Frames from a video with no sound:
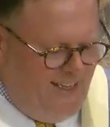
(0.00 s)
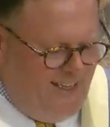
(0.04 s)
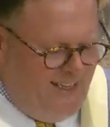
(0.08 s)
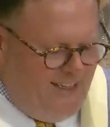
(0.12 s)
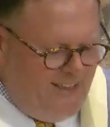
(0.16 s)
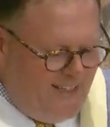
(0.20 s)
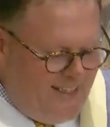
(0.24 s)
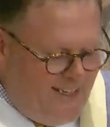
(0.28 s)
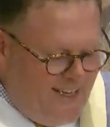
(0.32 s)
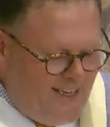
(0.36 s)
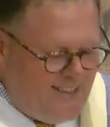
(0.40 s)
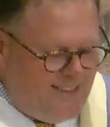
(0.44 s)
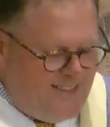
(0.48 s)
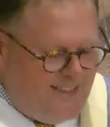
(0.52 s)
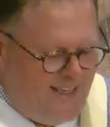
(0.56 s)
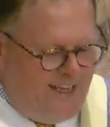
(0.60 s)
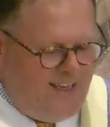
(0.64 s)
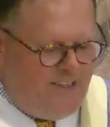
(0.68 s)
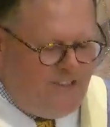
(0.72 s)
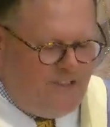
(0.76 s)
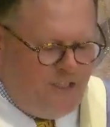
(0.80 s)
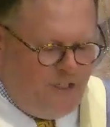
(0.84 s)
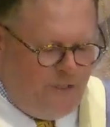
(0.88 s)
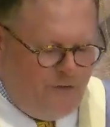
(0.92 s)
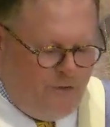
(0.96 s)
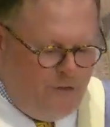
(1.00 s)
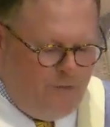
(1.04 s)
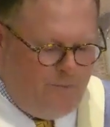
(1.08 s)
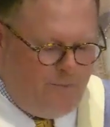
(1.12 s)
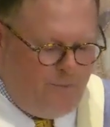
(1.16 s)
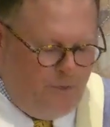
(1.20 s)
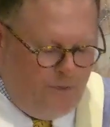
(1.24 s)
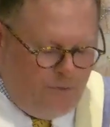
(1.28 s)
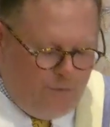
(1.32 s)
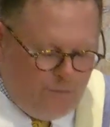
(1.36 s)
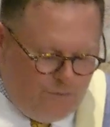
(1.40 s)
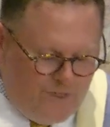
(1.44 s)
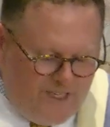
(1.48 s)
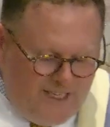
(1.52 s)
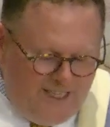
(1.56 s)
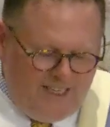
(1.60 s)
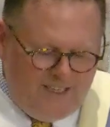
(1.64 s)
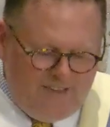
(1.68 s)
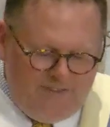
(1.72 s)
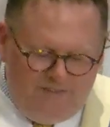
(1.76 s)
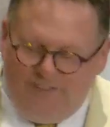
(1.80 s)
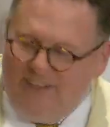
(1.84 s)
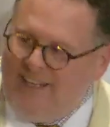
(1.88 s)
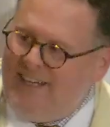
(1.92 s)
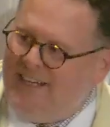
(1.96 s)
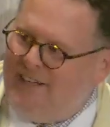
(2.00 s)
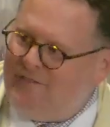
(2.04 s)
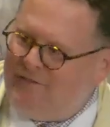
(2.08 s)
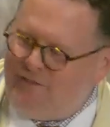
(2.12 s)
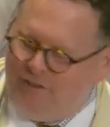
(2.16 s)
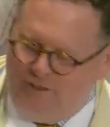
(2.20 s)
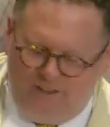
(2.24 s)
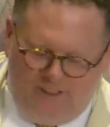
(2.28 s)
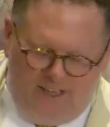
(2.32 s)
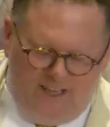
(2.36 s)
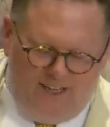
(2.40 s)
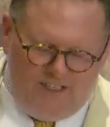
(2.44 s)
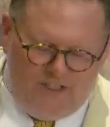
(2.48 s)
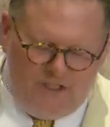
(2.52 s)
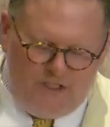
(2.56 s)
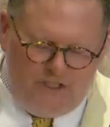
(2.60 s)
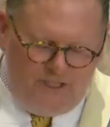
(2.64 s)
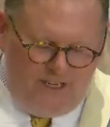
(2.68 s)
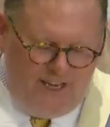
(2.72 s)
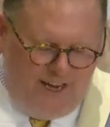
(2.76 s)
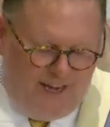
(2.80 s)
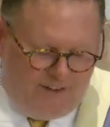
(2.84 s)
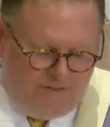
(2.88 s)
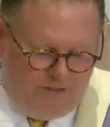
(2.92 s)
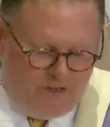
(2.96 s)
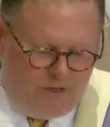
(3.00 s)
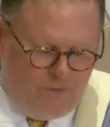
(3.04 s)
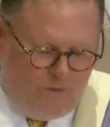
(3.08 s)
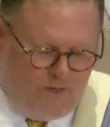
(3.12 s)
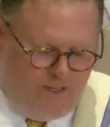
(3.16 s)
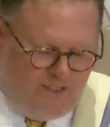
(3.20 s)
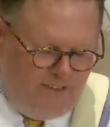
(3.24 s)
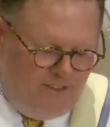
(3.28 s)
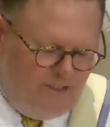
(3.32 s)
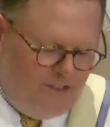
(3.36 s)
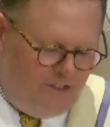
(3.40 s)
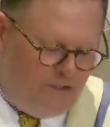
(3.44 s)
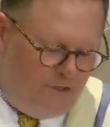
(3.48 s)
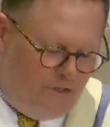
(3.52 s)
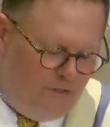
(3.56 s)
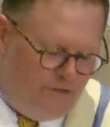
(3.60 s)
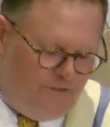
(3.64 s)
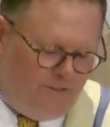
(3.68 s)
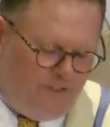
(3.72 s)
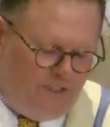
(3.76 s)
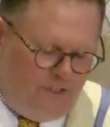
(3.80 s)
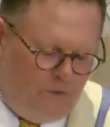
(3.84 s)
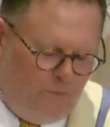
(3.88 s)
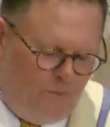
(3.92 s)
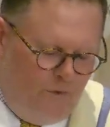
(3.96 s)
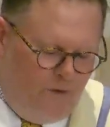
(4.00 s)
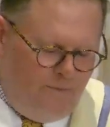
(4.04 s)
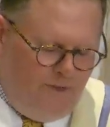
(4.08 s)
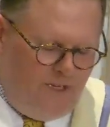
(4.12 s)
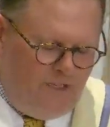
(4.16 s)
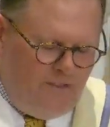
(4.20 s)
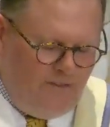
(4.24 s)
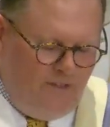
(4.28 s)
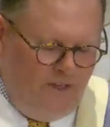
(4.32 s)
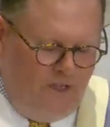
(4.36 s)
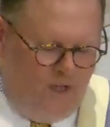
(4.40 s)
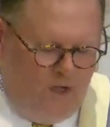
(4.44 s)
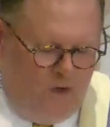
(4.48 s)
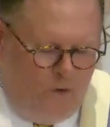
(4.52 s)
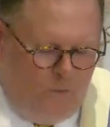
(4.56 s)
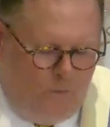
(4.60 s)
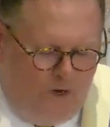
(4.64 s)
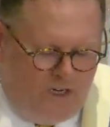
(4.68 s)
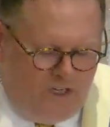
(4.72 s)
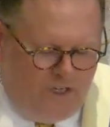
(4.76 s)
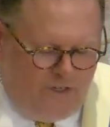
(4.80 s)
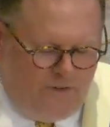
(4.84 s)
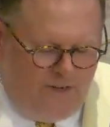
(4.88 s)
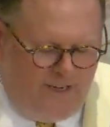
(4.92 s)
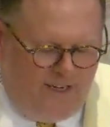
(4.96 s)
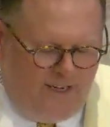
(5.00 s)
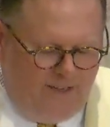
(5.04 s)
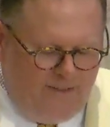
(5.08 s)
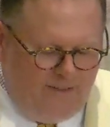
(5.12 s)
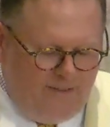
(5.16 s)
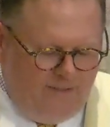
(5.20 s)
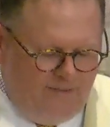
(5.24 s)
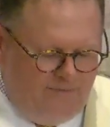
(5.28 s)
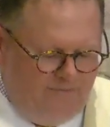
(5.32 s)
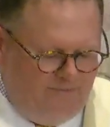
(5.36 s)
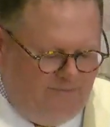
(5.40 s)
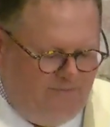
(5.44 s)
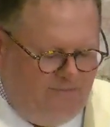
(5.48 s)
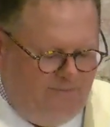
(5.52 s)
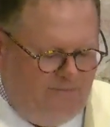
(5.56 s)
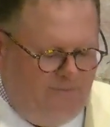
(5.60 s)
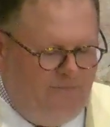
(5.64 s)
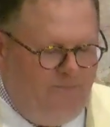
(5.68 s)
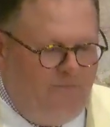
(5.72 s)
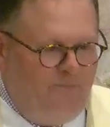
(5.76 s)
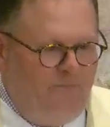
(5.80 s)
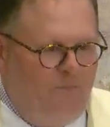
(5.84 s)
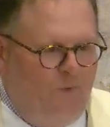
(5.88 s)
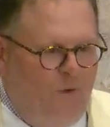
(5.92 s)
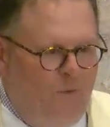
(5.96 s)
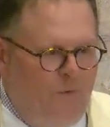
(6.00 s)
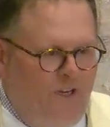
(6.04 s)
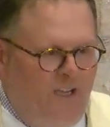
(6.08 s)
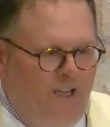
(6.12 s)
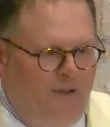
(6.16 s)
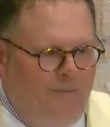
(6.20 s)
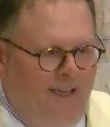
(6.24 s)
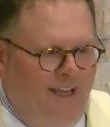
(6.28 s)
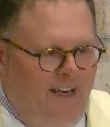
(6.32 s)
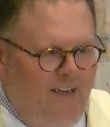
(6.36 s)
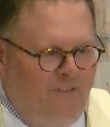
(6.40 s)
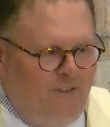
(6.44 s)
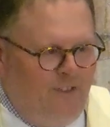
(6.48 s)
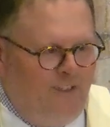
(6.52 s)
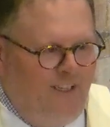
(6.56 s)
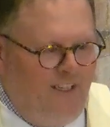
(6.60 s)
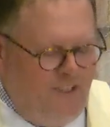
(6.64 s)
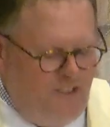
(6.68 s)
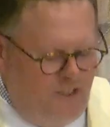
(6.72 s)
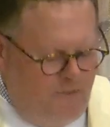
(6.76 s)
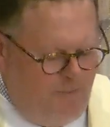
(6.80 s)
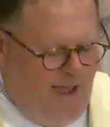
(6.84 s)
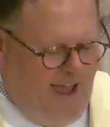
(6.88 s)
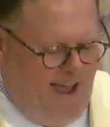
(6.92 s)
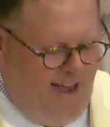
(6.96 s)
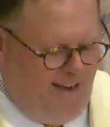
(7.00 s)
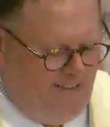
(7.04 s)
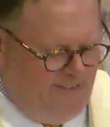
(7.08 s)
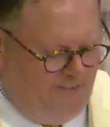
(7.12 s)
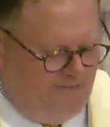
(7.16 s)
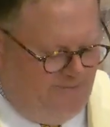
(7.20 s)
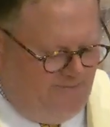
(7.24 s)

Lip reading: The next day, as the group reconvened for lunch, everyone looked over at the woman, wondering what would come out of her lunch bag.